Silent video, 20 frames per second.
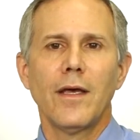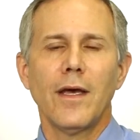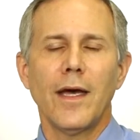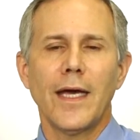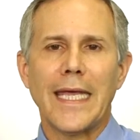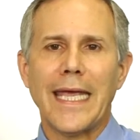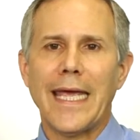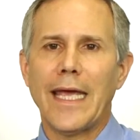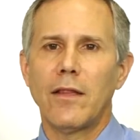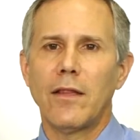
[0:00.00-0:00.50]

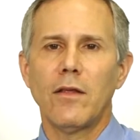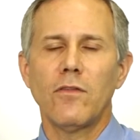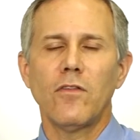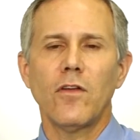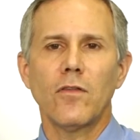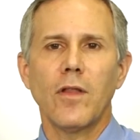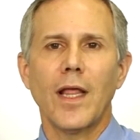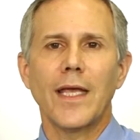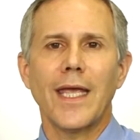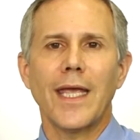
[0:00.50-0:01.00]
again,
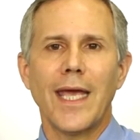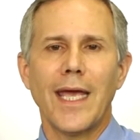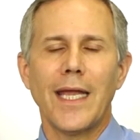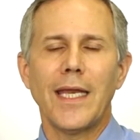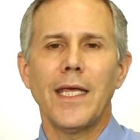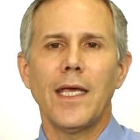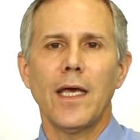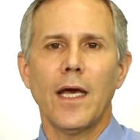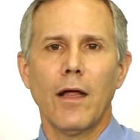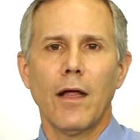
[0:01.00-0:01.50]
just like
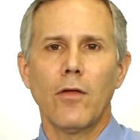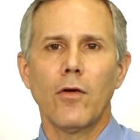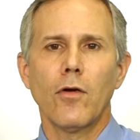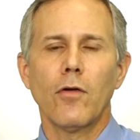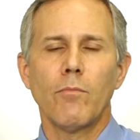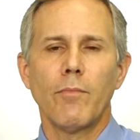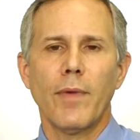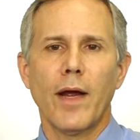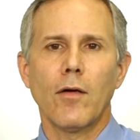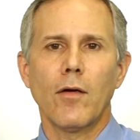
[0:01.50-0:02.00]
any other
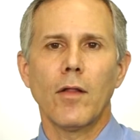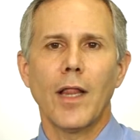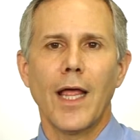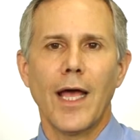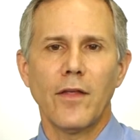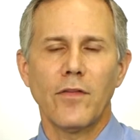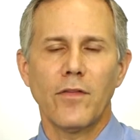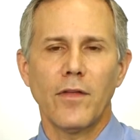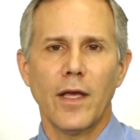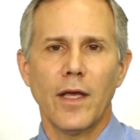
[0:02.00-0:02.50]
marital
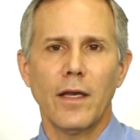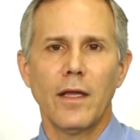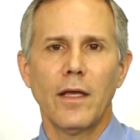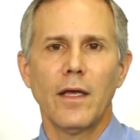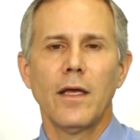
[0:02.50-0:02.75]
asset.